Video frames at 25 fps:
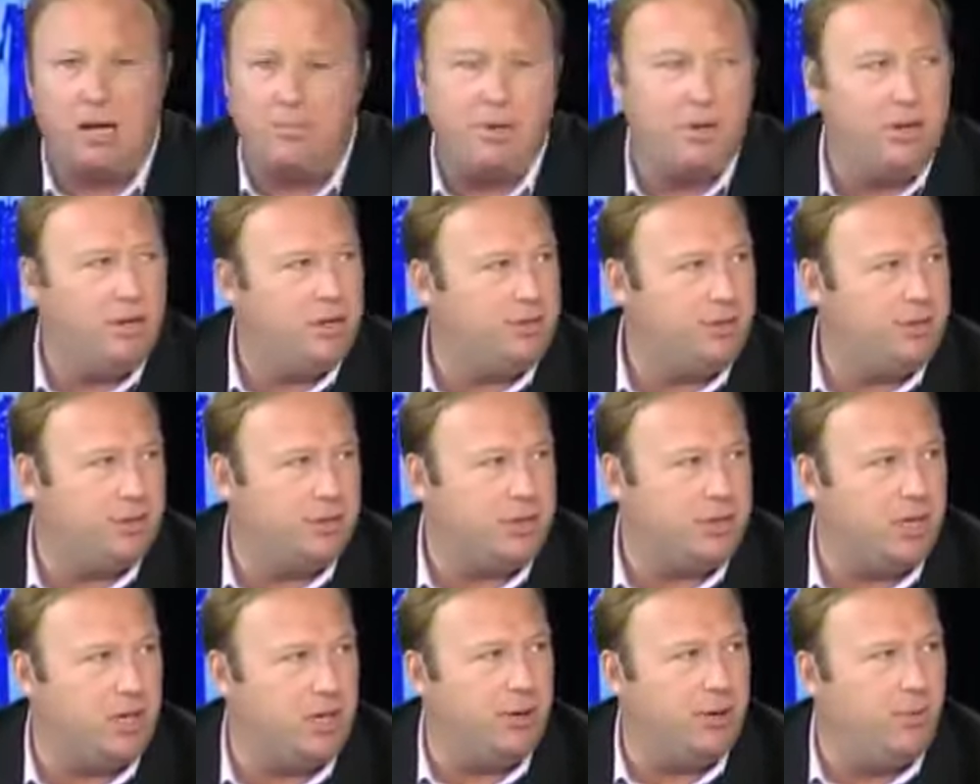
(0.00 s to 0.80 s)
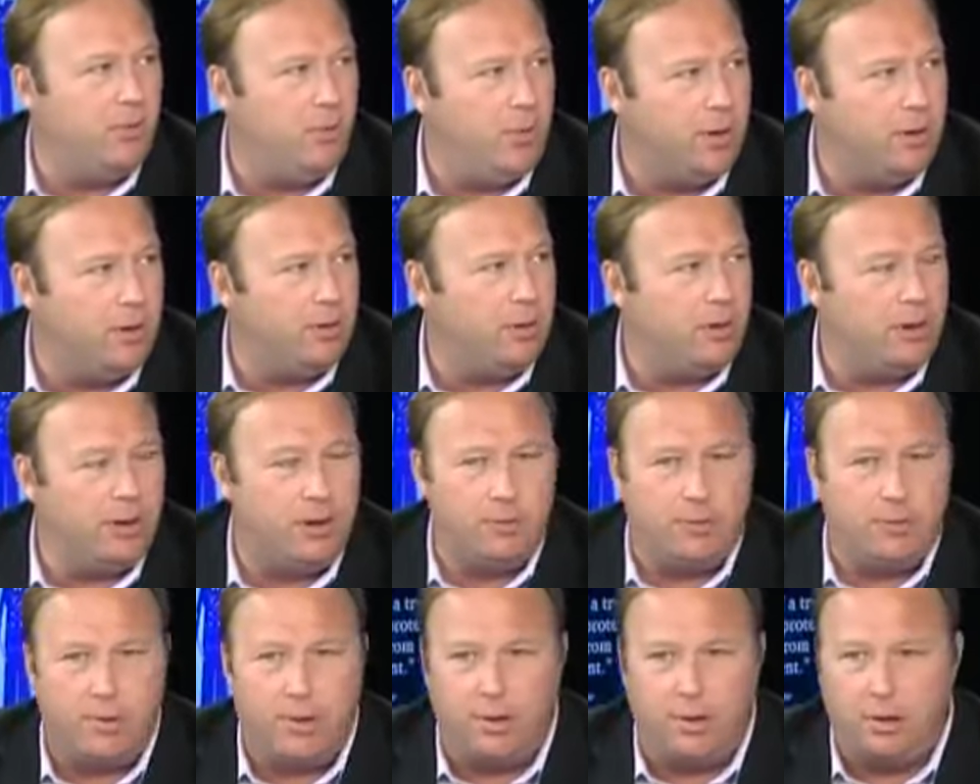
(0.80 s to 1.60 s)
I mean, it's just getting weirder
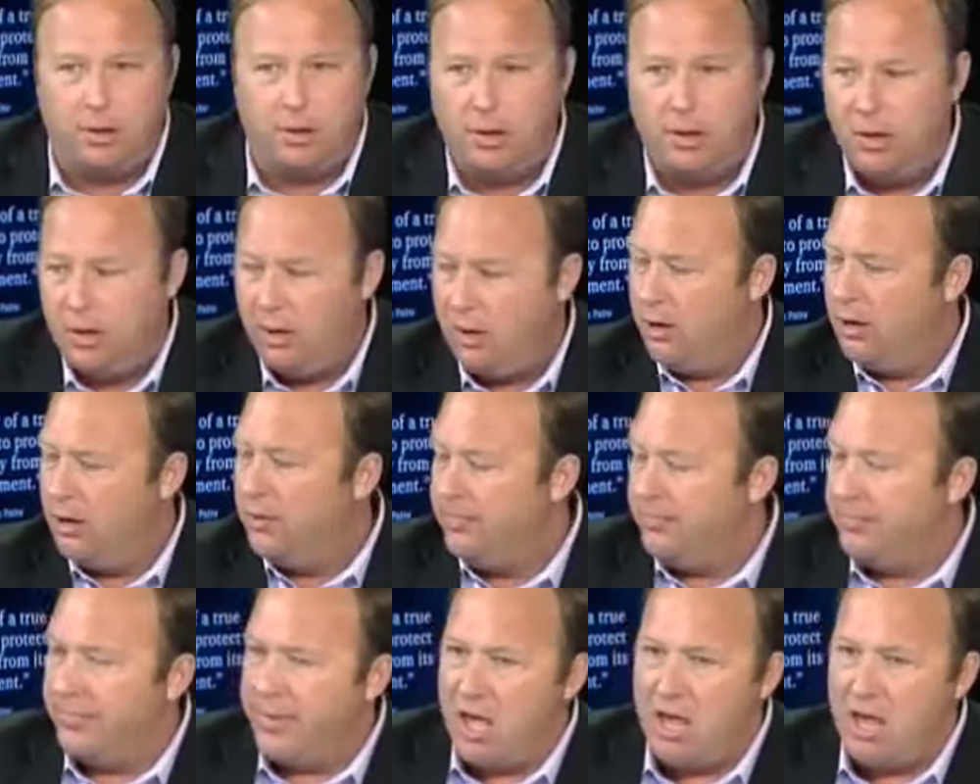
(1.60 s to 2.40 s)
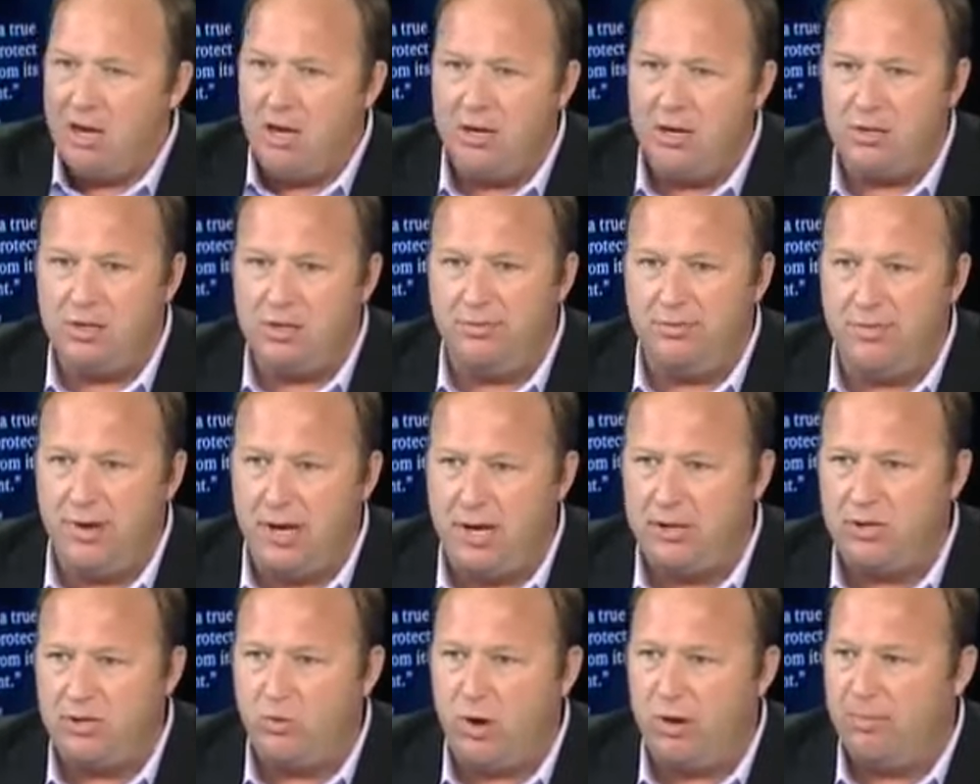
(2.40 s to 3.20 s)
and weirder. And at his
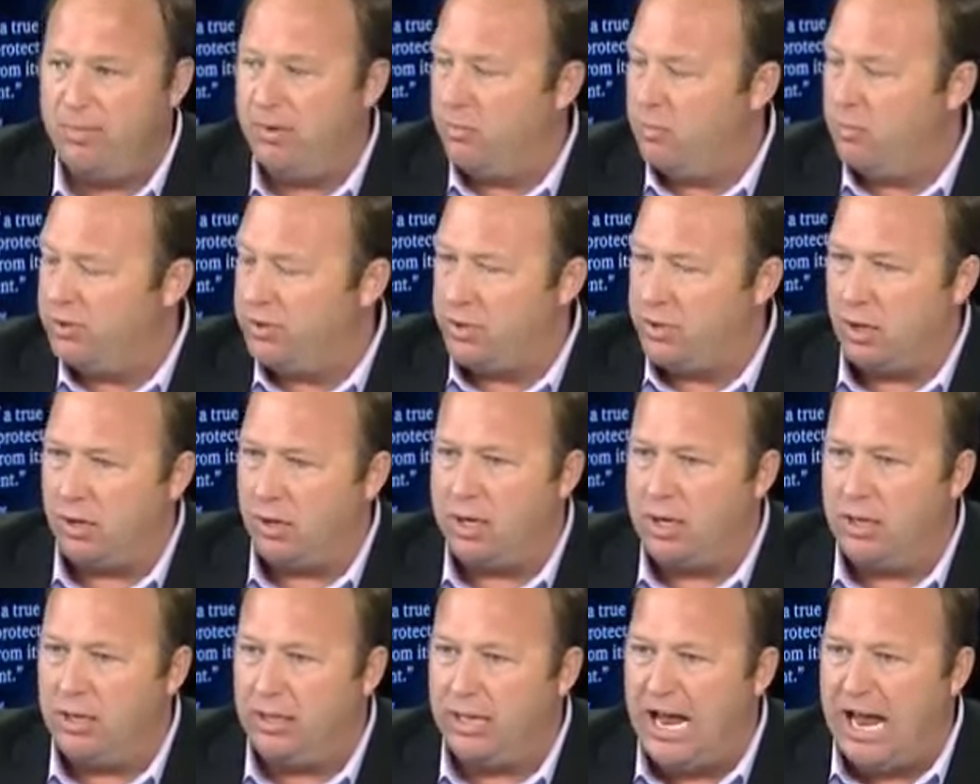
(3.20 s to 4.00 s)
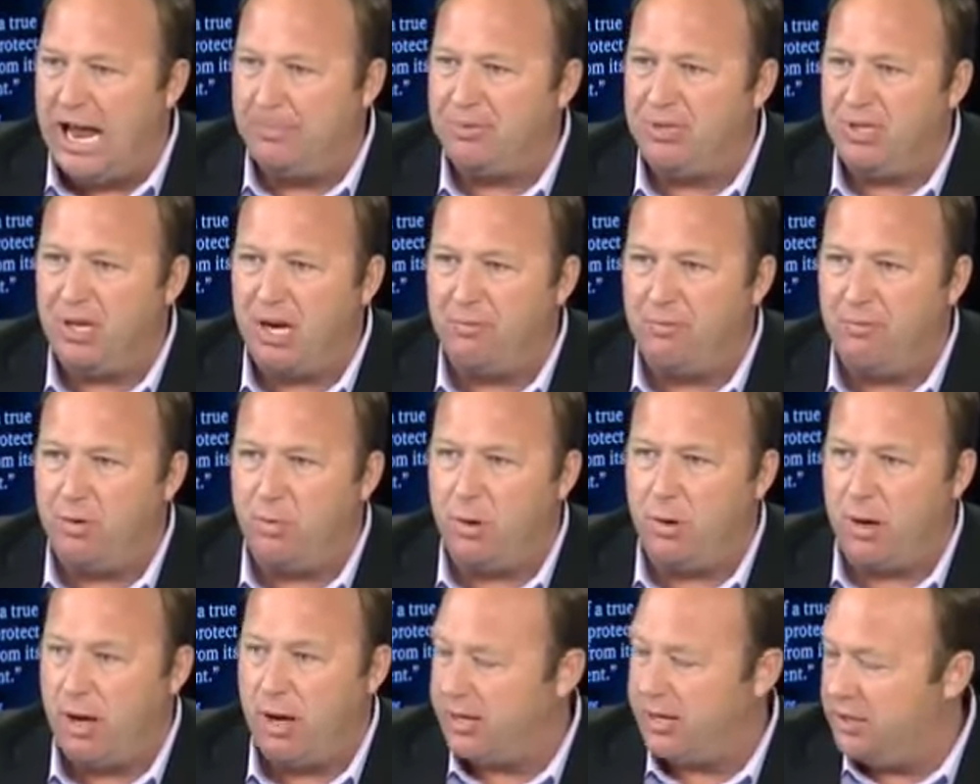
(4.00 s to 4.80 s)
events, women will start collapsing
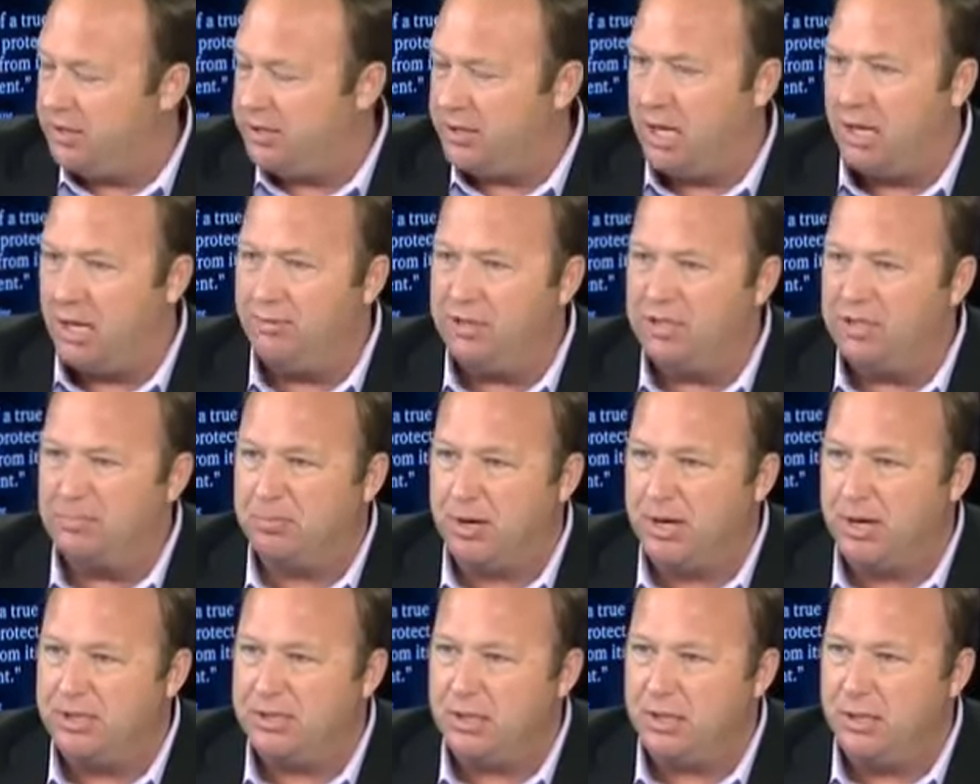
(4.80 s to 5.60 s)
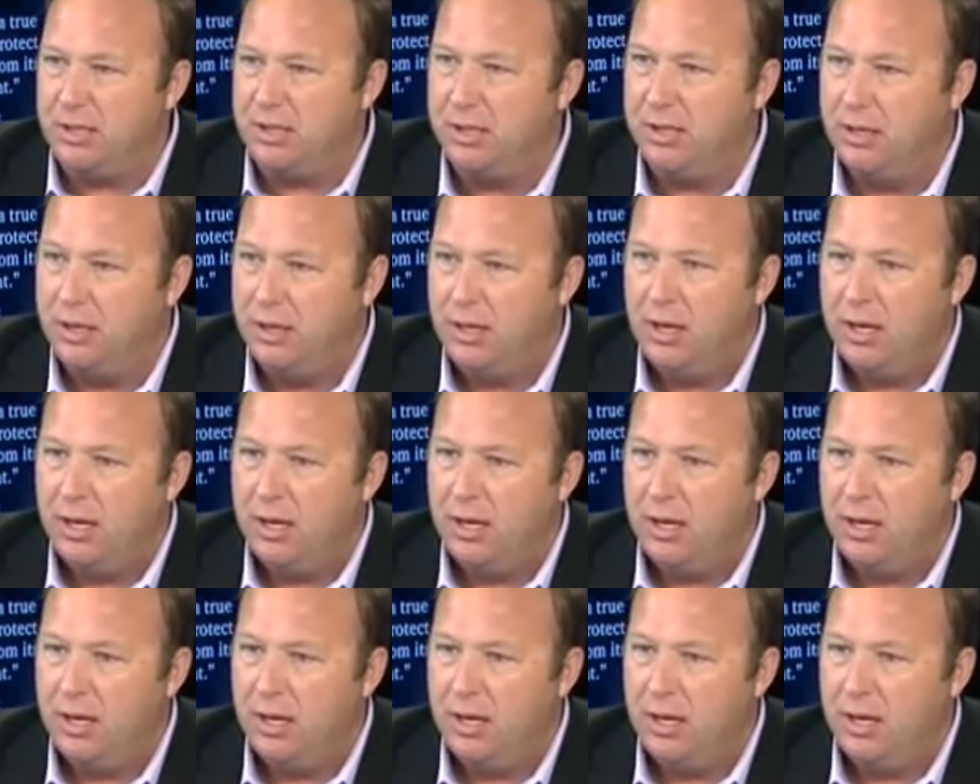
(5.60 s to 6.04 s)
everywhere like he's Elvis Presley.